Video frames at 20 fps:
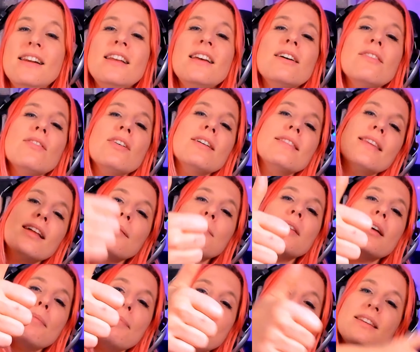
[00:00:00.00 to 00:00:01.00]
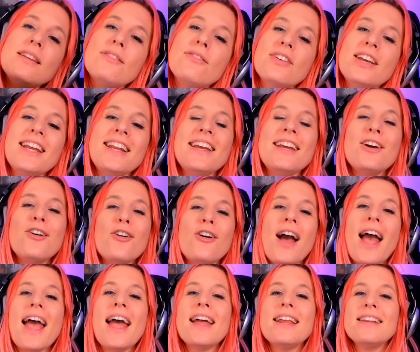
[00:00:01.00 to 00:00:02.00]
Leave a thumbs up in the
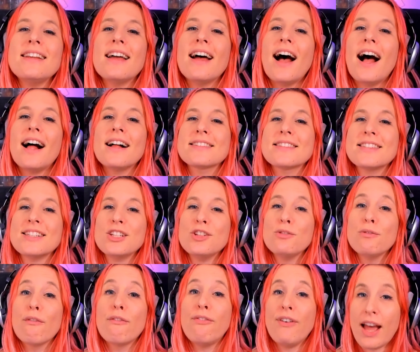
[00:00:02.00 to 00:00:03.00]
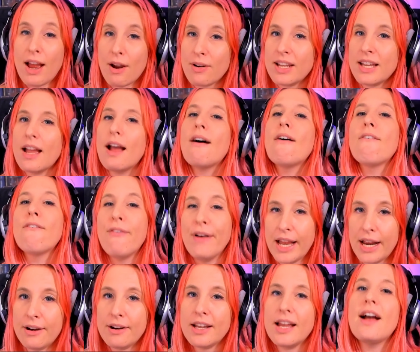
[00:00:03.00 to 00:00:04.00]
I'll see you very,
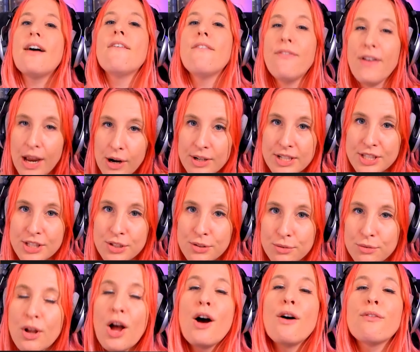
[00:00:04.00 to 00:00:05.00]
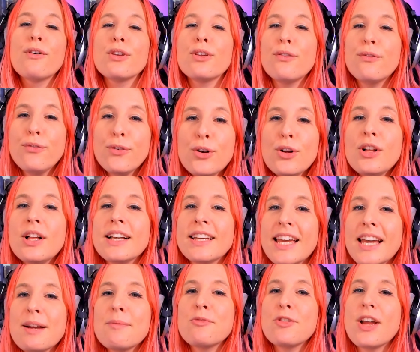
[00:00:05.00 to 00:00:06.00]
very, very soon for the full
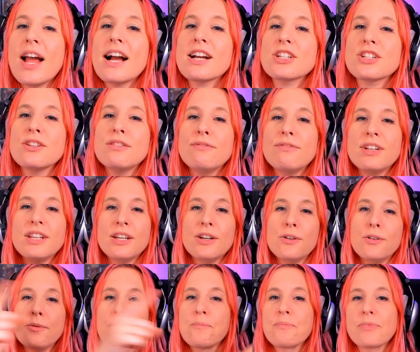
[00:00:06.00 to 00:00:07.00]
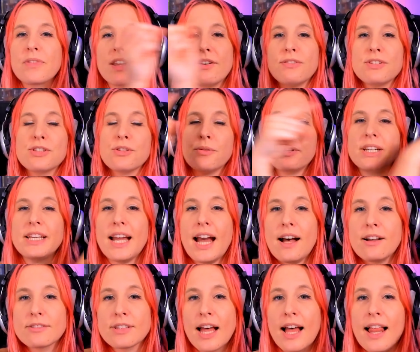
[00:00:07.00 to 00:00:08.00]
game reaction video, if it's already
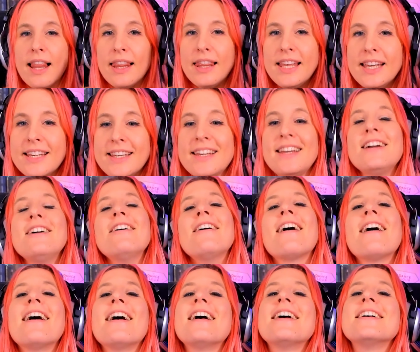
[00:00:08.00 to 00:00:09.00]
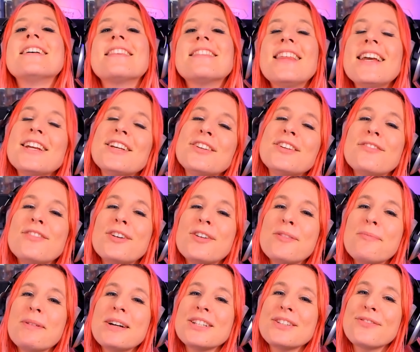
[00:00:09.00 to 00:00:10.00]
out. Link here. Thank you very
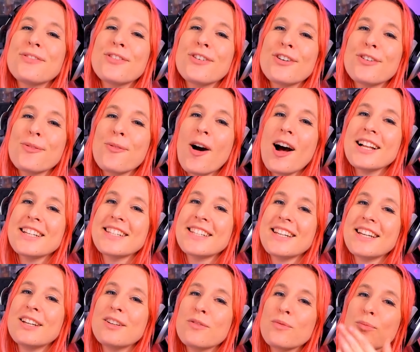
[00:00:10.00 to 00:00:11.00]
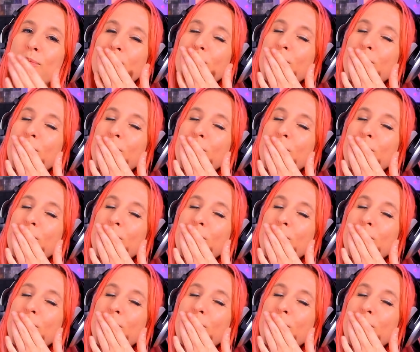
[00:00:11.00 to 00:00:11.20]
much for watching.